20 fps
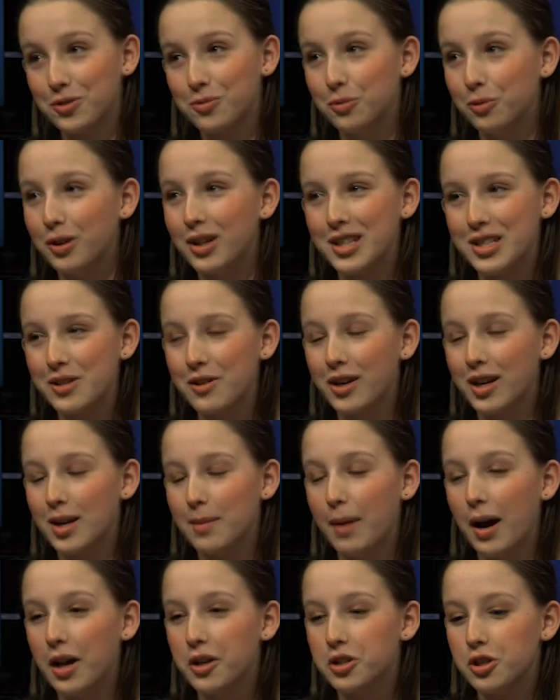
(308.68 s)
school, as you can
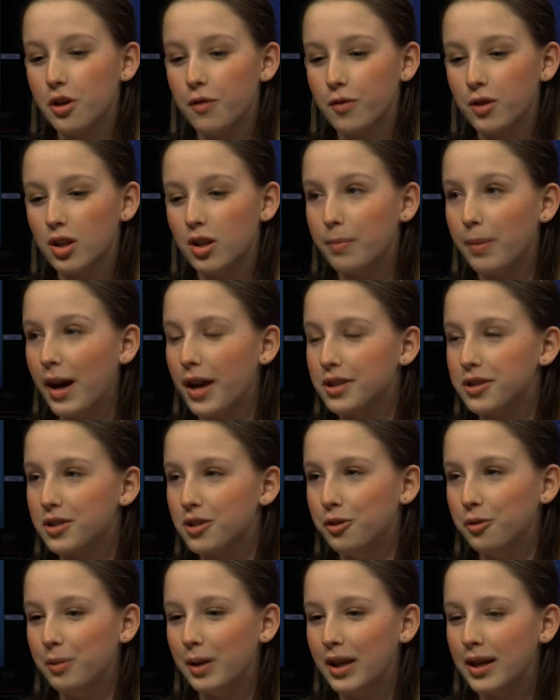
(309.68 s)
imagine, over the past
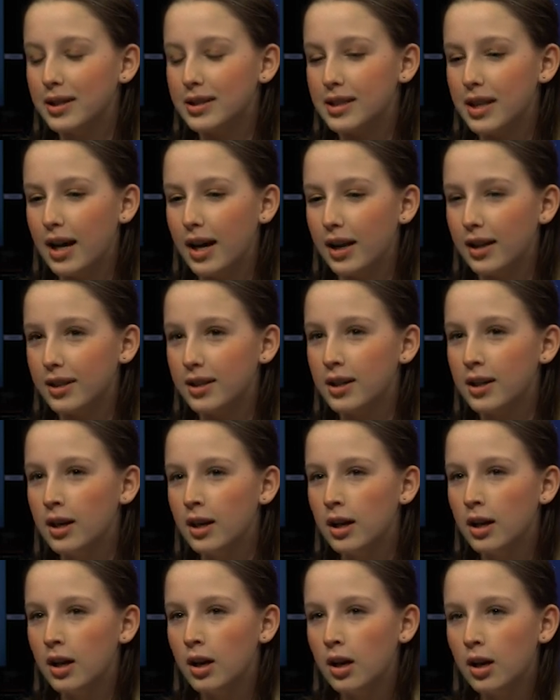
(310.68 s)
2 weeks. And
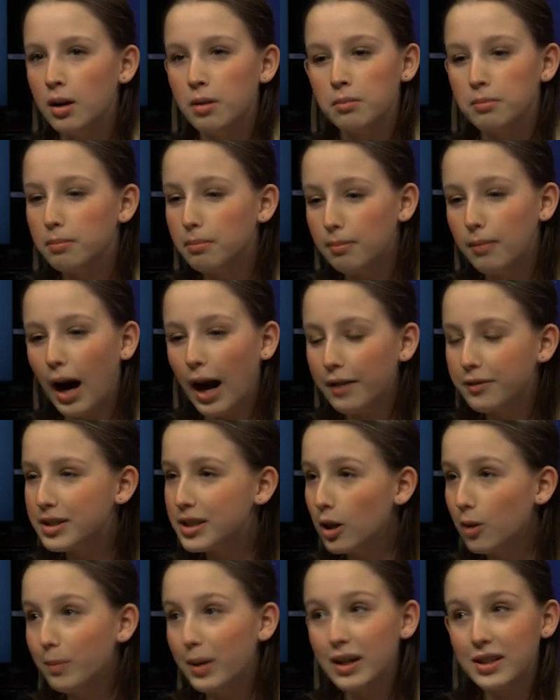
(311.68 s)
I've
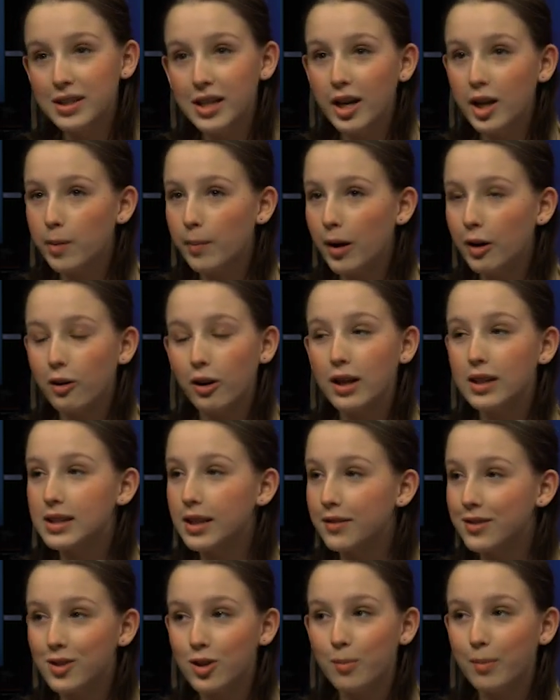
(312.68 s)
still maintained my grades.
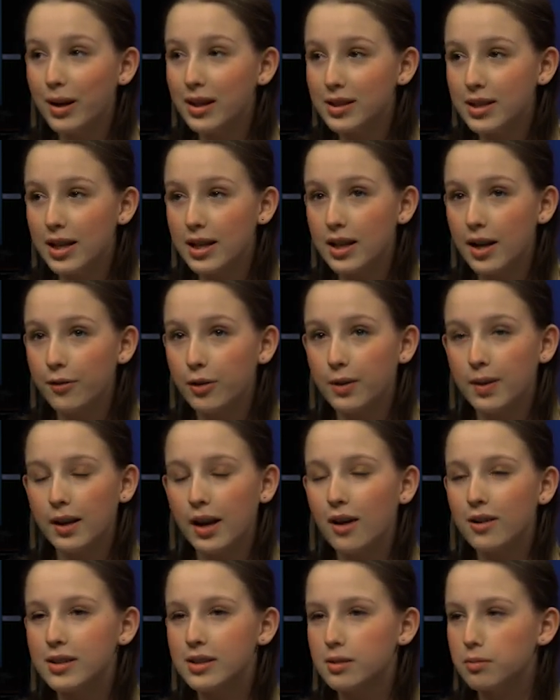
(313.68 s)
I've still maintained
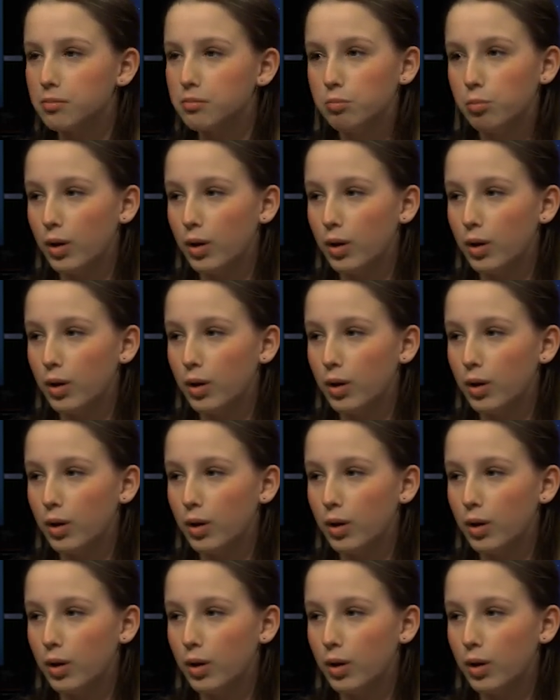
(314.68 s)
everything else.